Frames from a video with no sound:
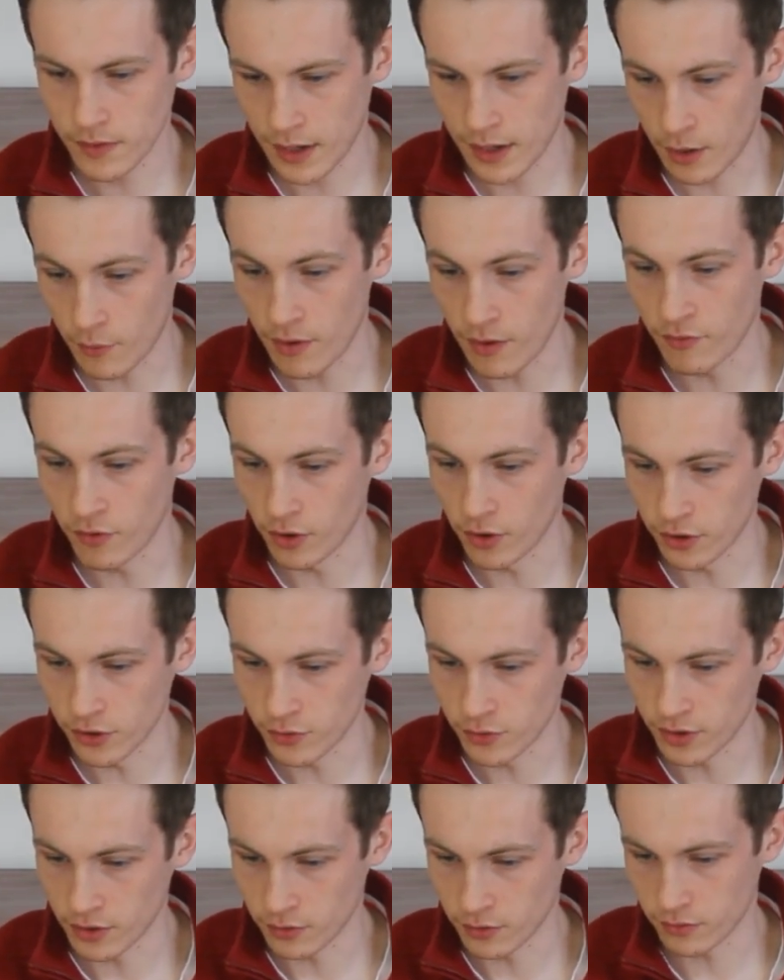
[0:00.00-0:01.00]
However,
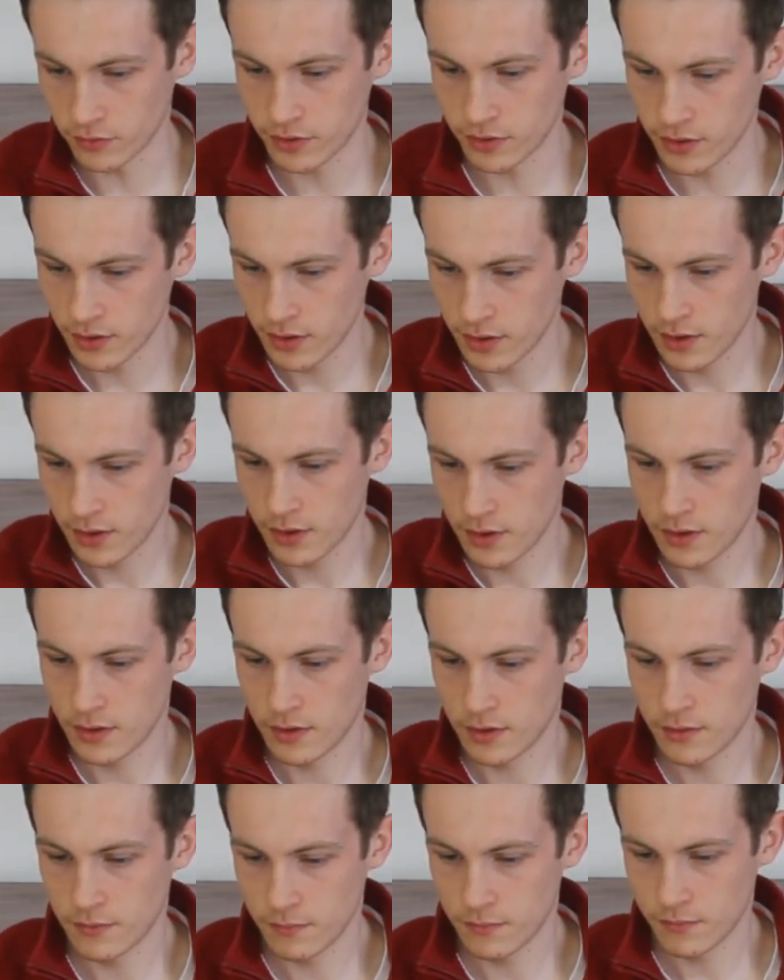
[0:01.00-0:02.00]
you cannot
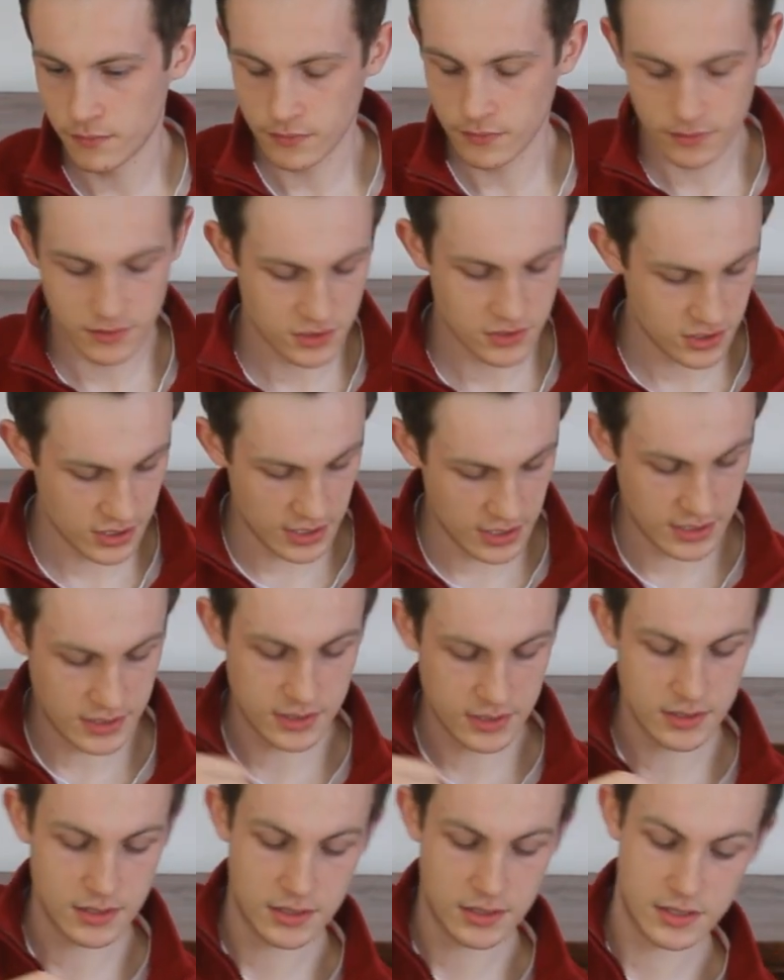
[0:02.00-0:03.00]

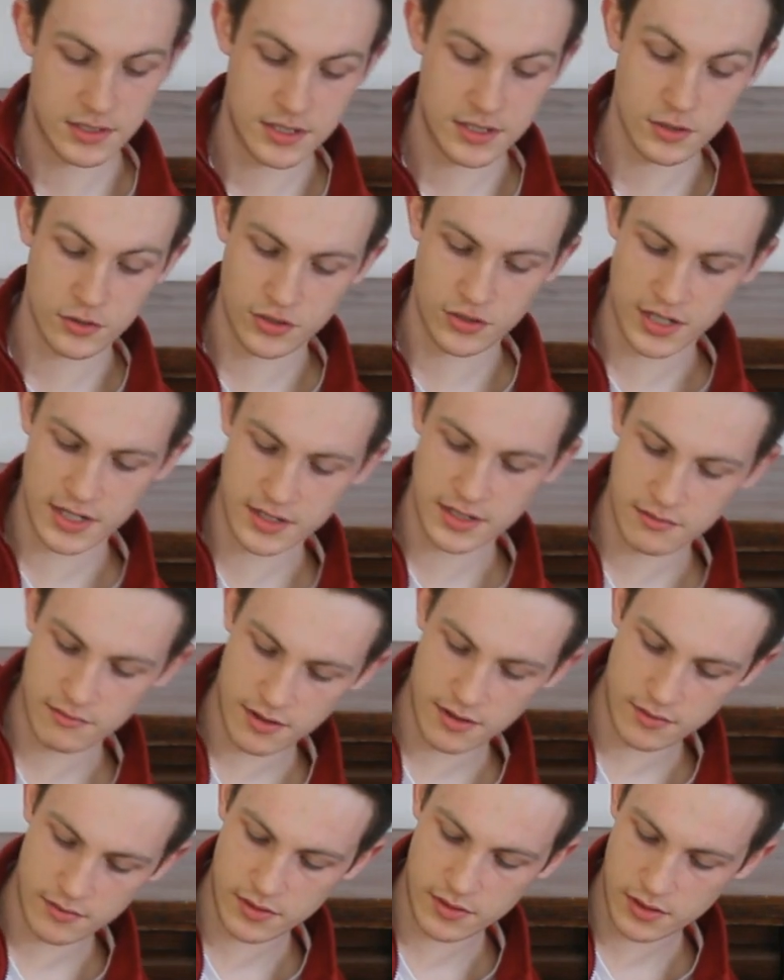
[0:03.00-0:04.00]
chase it, you still chase it
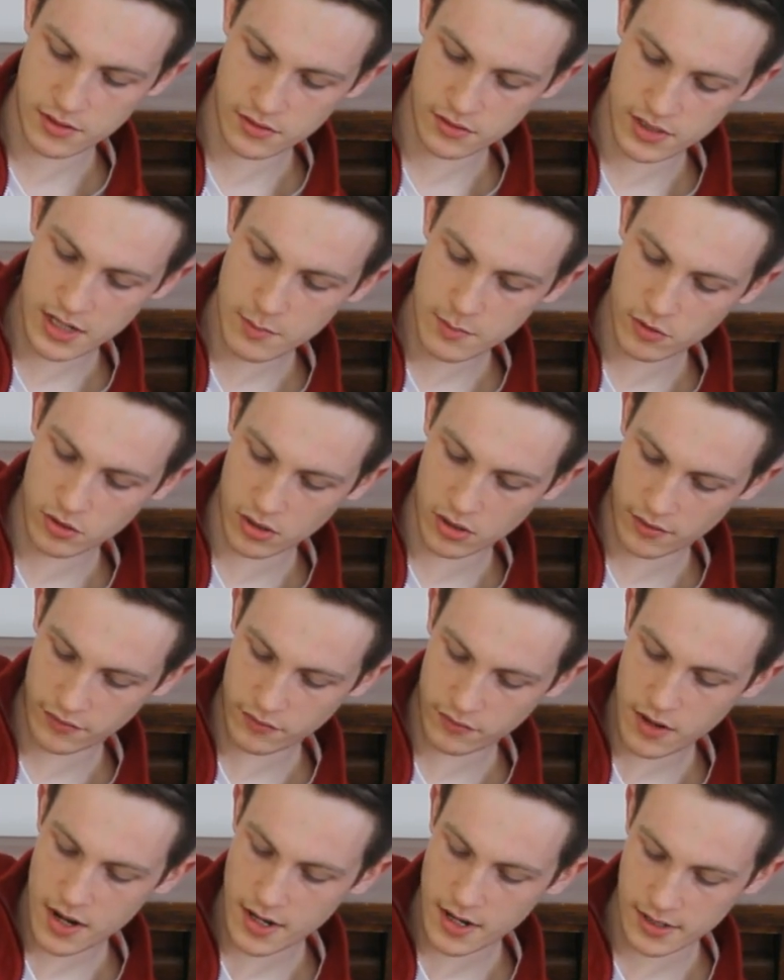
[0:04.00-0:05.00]
around your
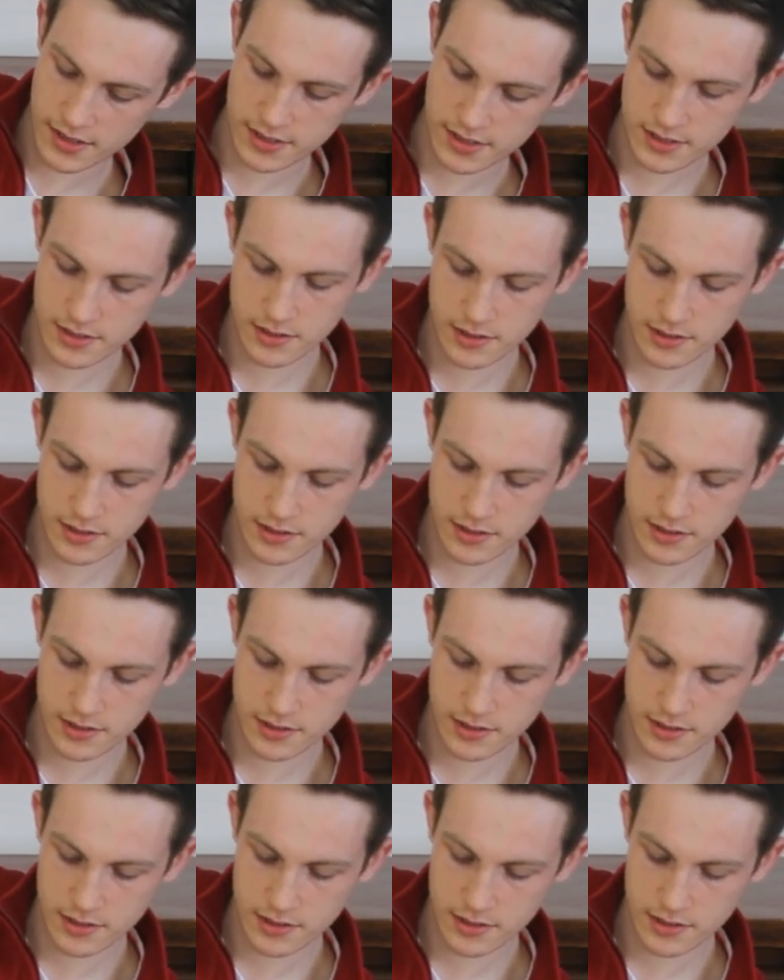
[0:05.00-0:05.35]
tablecloth. Right.